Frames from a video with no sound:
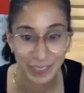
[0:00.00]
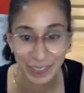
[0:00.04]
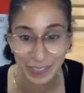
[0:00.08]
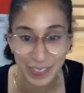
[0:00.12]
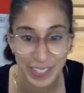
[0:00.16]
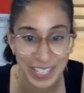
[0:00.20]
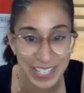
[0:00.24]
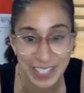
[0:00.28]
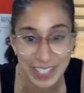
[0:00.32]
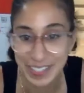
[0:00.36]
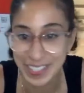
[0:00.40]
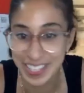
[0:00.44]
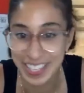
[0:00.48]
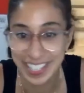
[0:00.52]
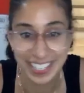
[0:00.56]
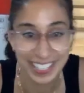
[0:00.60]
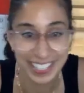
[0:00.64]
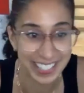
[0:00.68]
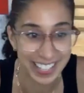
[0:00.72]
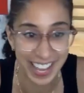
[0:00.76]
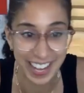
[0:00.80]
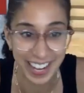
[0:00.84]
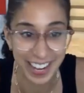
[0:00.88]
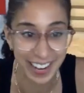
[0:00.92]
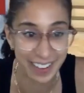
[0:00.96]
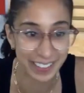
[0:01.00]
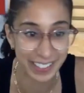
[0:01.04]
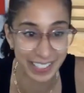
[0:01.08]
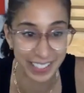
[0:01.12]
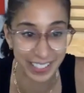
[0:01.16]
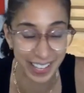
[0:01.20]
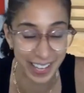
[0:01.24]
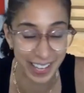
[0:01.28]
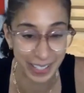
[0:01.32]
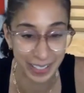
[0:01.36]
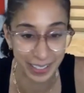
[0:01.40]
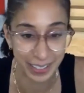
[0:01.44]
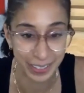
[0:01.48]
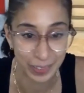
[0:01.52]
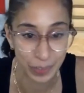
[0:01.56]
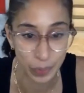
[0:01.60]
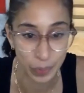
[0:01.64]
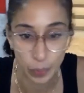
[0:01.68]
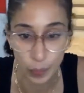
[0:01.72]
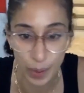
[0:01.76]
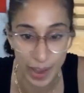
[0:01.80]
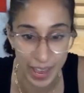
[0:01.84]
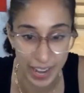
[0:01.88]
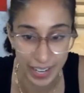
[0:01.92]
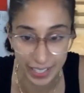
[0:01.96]
We do this at every like
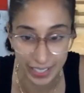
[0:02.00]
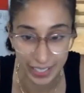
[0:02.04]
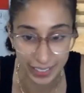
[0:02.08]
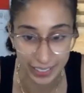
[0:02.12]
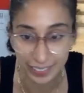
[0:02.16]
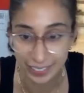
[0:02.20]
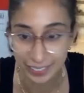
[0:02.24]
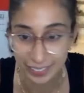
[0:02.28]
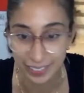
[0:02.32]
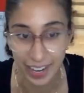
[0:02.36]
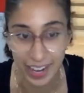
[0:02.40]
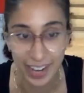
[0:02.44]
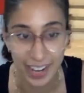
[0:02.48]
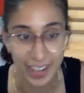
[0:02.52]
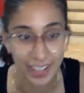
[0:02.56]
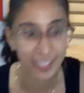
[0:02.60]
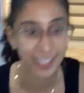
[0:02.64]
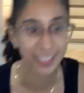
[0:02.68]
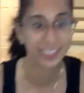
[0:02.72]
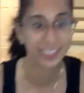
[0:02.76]
wedding, right?